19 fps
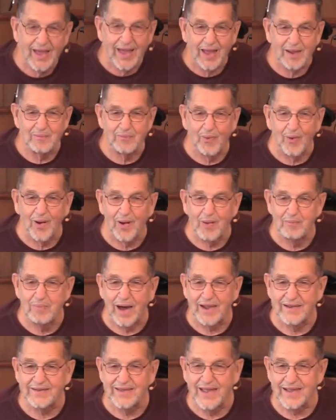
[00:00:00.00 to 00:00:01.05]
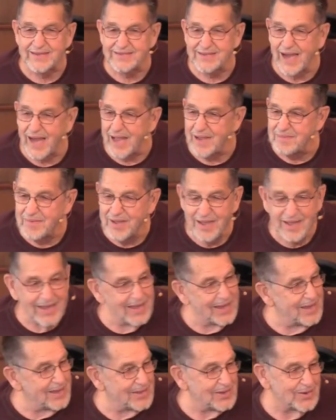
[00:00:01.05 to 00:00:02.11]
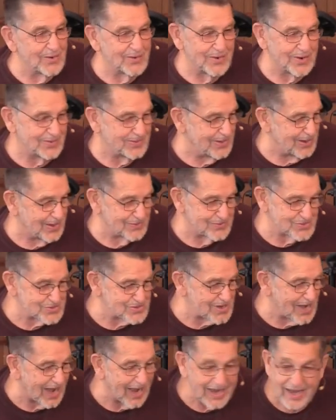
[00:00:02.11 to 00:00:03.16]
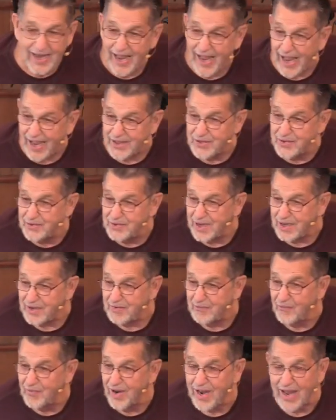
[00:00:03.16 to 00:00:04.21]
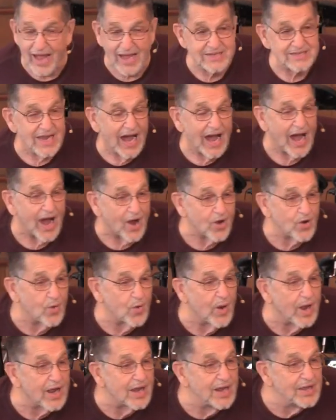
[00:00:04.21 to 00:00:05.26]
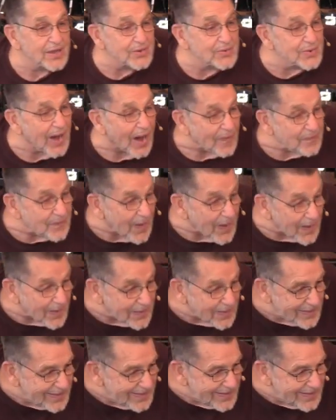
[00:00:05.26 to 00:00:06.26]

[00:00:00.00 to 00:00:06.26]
And boy, about that time, you're at the other side and you didn't realize how quickly you got there.